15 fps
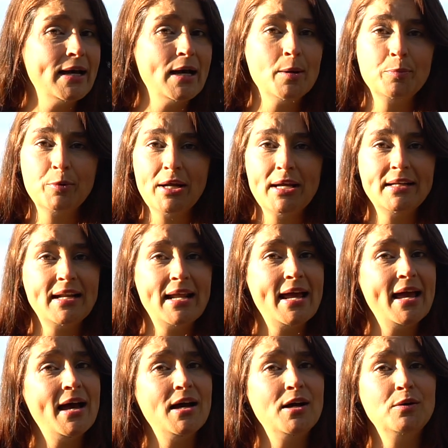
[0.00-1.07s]
up right
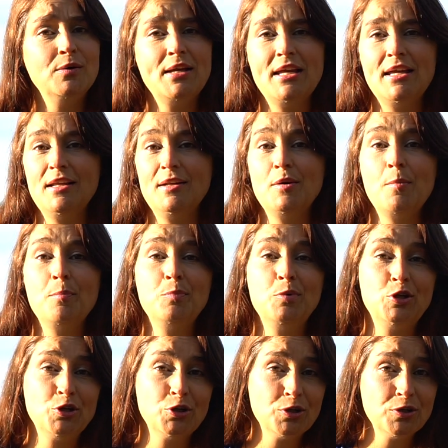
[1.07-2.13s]
now in
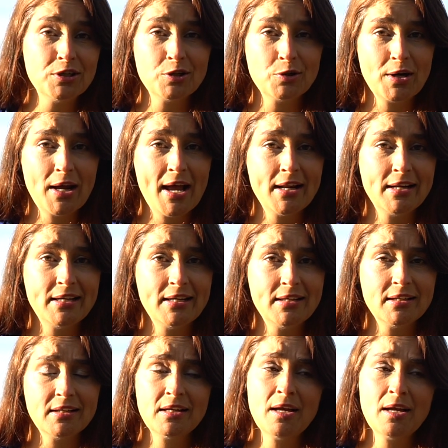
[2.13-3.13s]
bureaucratic